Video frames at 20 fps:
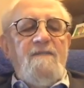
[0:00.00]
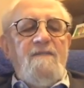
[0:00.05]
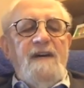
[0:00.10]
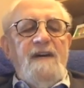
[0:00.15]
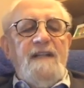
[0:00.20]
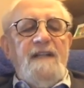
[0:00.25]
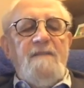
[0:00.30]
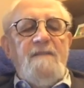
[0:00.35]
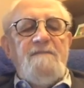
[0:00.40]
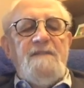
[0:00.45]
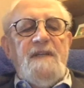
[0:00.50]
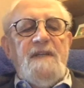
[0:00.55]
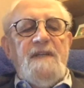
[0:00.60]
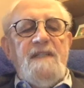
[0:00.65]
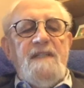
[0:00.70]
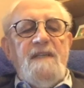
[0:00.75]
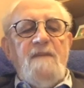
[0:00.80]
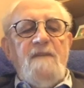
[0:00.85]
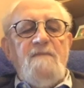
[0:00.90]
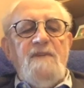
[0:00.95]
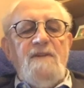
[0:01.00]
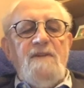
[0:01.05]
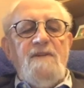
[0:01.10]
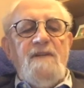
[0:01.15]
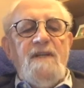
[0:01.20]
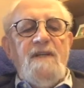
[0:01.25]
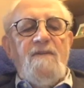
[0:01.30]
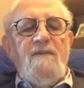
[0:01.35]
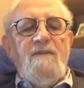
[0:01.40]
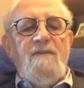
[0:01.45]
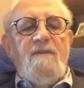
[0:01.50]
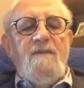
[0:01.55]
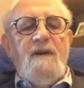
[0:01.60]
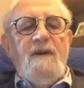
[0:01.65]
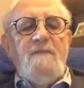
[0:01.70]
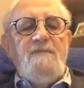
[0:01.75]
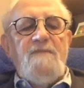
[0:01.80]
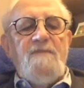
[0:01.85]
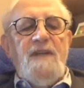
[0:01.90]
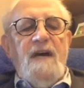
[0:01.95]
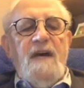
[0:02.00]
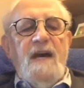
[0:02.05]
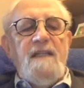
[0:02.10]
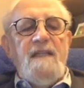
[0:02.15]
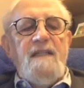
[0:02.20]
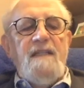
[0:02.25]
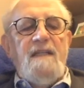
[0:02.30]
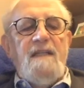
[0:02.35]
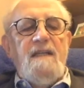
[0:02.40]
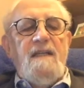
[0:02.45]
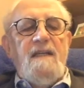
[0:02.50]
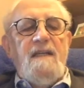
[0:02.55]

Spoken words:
developed a community website